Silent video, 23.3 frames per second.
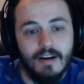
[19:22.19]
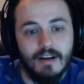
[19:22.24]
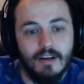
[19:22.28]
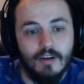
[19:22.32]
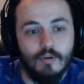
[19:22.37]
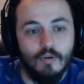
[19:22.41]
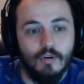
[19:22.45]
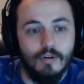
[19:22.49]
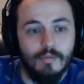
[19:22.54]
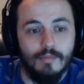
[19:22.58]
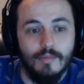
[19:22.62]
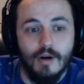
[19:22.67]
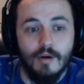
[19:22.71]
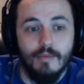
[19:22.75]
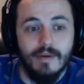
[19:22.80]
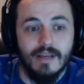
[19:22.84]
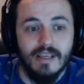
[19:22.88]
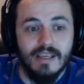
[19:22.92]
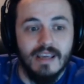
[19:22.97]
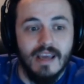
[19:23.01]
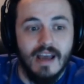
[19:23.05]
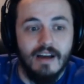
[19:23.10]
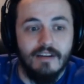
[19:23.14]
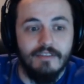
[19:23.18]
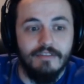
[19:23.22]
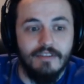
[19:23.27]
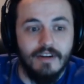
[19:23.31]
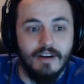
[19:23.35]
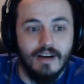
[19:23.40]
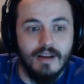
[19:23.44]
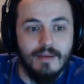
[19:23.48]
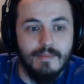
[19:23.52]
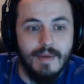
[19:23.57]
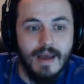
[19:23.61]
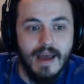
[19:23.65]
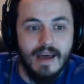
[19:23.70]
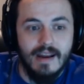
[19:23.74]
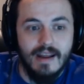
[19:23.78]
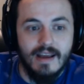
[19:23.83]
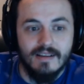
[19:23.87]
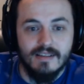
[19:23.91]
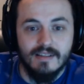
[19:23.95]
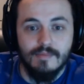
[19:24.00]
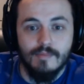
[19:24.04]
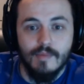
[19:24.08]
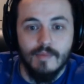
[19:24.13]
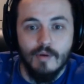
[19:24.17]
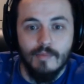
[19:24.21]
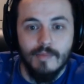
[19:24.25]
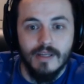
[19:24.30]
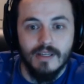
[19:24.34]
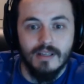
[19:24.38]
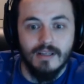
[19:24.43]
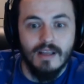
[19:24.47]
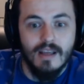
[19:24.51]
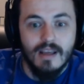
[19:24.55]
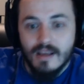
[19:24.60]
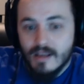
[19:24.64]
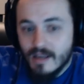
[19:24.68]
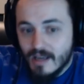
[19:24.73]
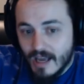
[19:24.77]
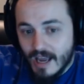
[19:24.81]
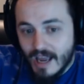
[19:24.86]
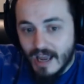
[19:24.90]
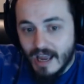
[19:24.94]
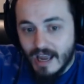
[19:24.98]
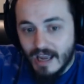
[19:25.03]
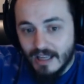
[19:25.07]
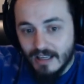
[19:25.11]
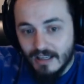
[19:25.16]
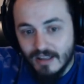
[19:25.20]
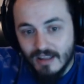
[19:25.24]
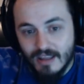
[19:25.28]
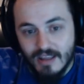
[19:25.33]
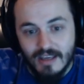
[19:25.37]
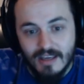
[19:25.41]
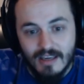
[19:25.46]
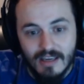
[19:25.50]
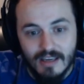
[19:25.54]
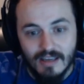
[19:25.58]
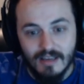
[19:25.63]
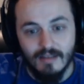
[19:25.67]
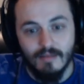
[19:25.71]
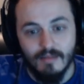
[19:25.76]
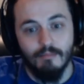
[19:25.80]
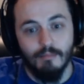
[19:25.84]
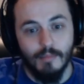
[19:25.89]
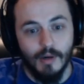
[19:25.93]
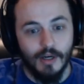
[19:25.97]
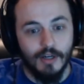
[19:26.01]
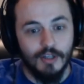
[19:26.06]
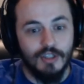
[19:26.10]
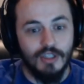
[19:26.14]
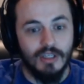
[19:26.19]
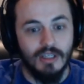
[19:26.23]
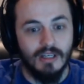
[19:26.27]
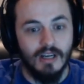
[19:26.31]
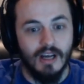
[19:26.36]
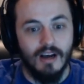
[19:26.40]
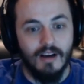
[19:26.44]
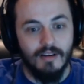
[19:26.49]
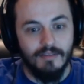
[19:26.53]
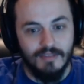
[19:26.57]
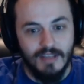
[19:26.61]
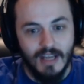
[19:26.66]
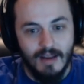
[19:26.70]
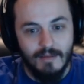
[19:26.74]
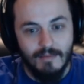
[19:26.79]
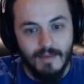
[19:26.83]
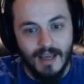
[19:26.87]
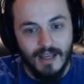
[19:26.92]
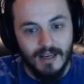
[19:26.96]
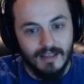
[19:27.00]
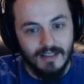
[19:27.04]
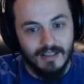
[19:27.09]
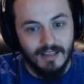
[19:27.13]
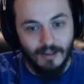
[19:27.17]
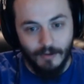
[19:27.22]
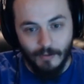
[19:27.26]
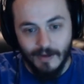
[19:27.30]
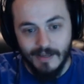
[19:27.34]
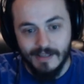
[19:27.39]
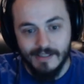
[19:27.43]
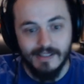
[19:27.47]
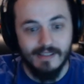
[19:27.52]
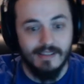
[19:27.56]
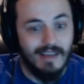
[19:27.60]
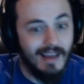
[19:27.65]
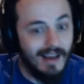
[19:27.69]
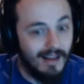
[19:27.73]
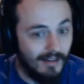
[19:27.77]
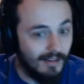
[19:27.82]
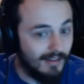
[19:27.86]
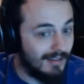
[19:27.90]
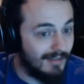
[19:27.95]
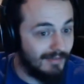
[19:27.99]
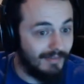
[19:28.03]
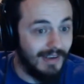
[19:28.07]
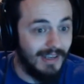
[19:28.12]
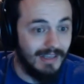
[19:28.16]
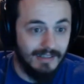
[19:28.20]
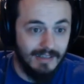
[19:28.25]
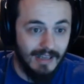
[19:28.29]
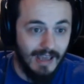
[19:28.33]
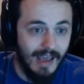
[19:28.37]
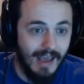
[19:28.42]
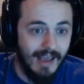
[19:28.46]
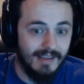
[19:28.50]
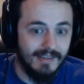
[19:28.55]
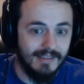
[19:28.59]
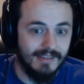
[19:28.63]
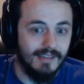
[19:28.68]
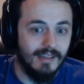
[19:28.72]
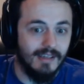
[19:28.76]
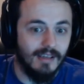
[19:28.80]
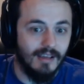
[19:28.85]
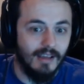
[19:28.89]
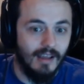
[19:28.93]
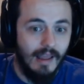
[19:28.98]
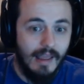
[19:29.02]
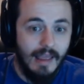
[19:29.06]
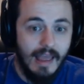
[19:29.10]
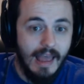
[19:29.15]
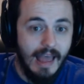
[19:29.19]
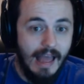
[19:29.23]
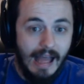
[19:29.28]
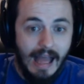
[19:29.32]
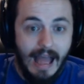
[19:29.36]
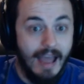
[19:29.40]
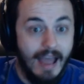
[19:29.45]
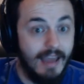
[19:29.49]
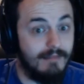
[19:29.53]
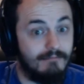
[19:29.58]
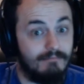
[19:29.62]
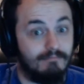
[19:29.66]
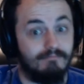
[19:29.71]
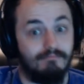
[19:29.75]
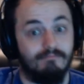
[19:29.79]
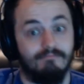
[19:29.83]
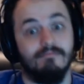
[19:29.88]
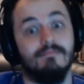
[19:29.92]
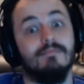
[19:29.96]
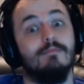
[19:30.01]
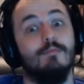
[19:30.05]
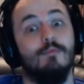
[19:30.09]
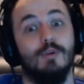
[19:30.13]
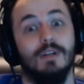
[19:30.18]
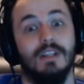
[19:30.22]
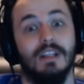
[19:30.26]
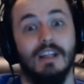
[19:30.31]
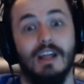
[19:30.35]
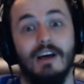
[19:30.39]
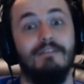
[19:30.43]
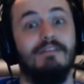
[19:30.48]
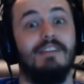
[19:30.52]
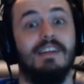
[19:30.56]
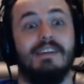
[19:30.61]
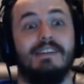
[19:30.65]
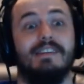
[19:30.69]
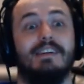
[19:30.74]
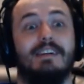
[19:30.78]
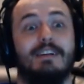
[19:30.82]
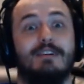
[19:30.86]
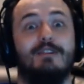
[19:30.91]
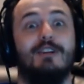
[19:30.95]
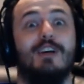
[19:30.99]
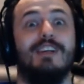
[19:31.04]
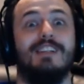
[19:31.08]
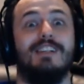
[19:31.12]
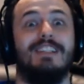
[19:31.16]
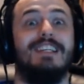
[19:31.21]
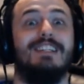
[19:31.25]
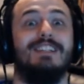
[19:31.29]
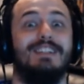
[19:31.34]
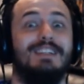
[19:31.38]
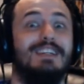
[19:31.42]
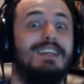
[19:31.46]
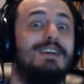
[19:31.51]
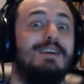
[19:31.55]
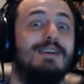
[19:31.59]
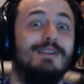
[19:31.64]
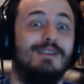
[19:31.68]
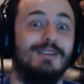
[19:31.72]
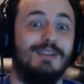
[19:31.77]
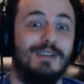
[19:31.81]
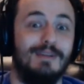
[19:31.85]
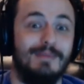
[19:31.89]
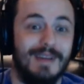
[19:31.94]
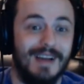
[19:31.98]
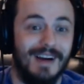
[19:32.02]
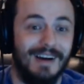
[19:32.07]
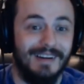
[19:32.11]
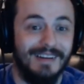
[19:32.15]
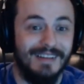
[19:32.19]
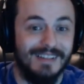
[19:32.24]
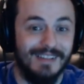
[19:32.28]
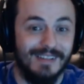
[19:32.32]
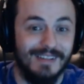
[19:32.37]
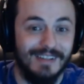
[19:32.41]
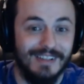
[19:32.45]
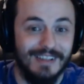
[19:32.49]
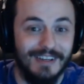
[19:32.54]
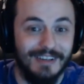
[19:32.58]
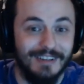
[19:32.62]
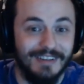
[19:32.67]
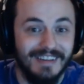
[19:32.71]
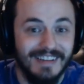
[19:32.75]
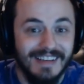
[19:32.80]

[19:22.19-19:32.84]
Cool moment. Yeah, very badass moment. And the merging of Deadman and Dick Grayson, it looks fantastic. I would love this in Injustice 2, to be honest with you.